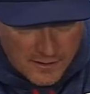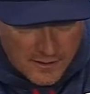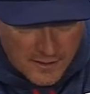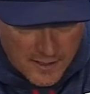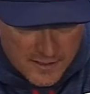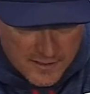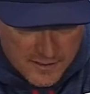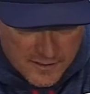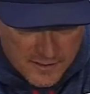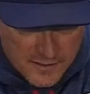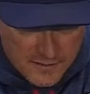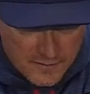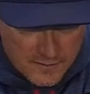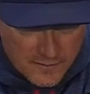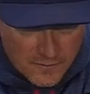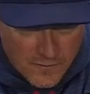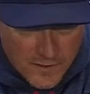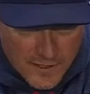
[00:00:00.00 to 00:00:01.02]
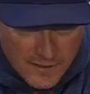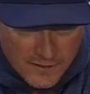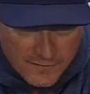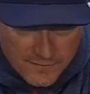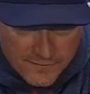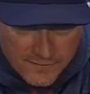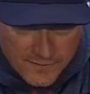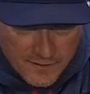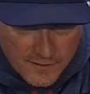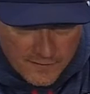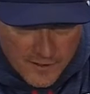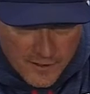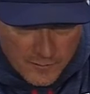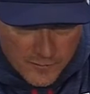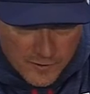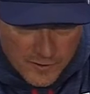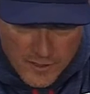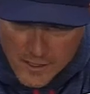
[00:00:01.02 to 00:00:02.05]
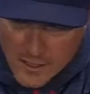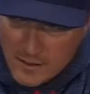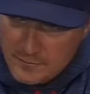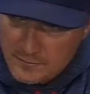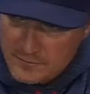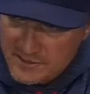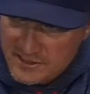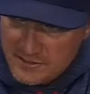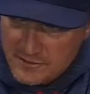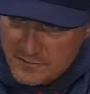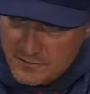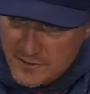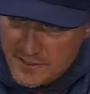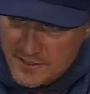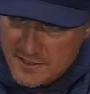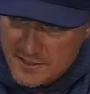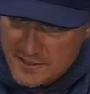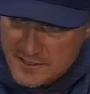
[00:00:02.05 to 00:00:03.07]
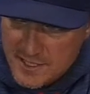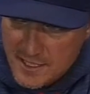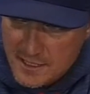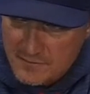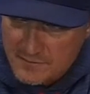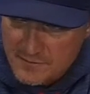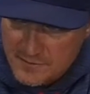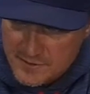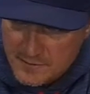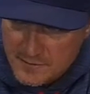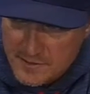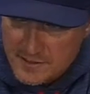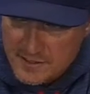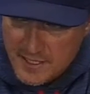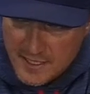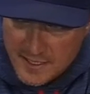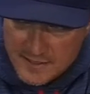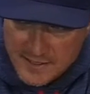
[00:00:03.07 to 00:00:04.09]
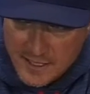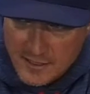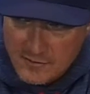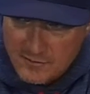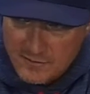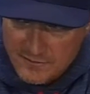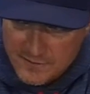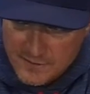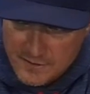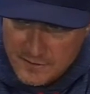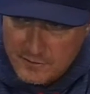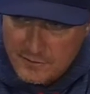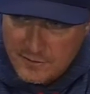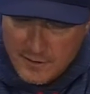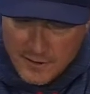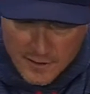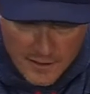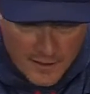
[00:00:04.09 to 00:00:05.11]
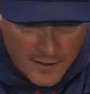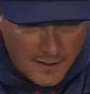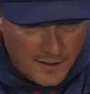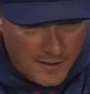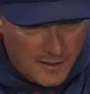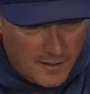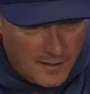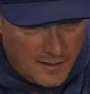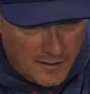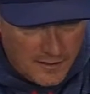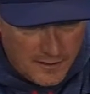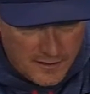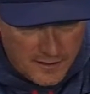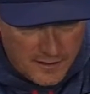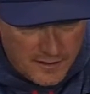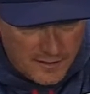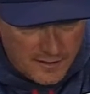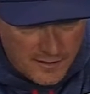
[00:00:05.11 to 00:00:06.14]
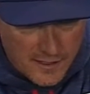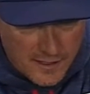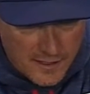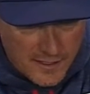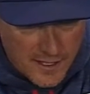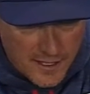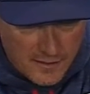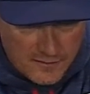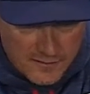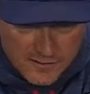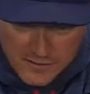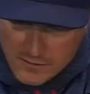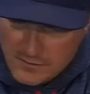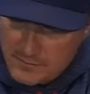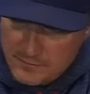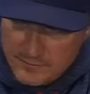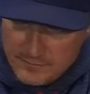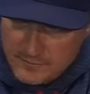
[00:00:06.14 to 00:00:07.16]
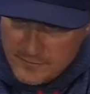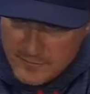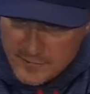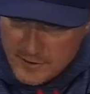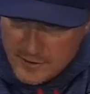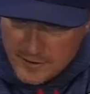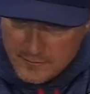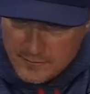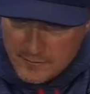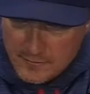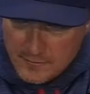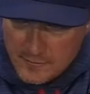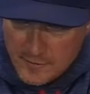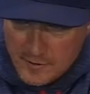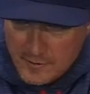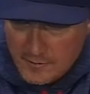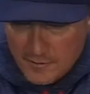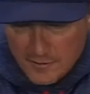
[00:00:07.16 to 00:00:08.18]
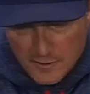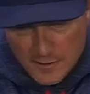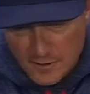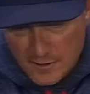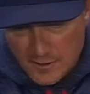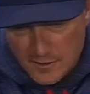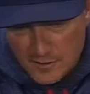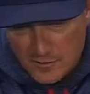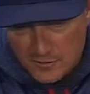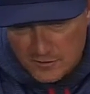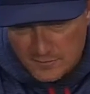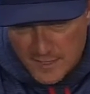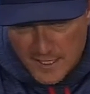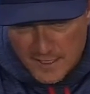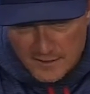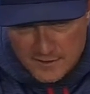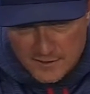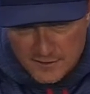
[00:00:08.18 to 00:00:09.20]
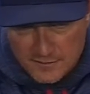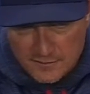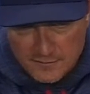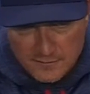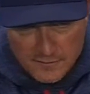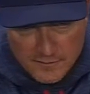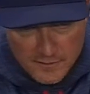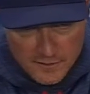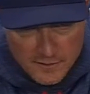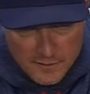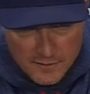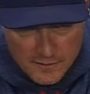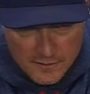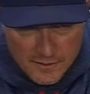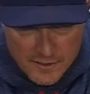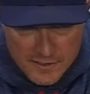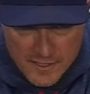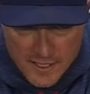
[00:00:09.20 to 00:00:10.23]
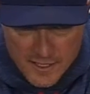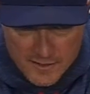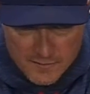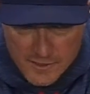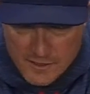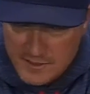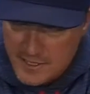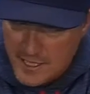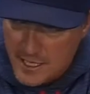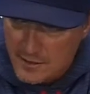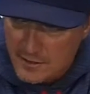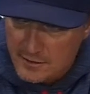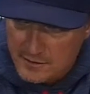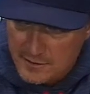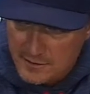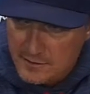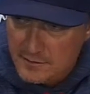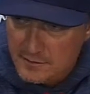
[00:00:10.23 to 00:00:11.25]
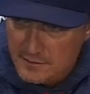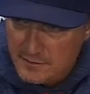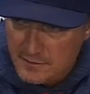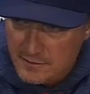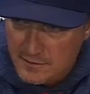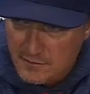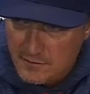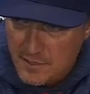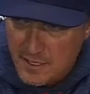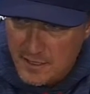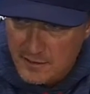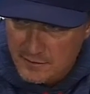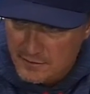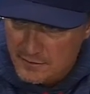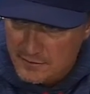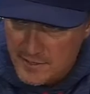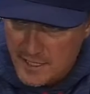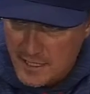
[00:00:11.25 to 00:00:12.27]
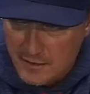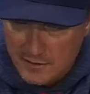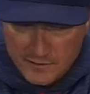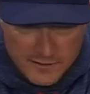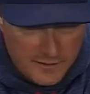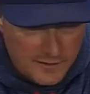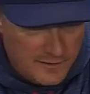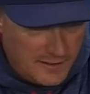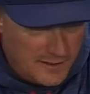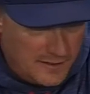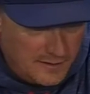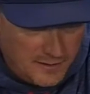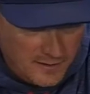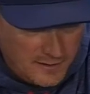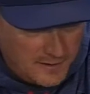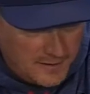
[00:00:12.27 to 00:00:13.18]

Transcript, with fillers: he has a, a way of, of helping calm situations down for some of these guys out on the field uh, and in the dugout. So uh, what it, it, goes back to these guys being talented. Uh, you're right; they're talented. They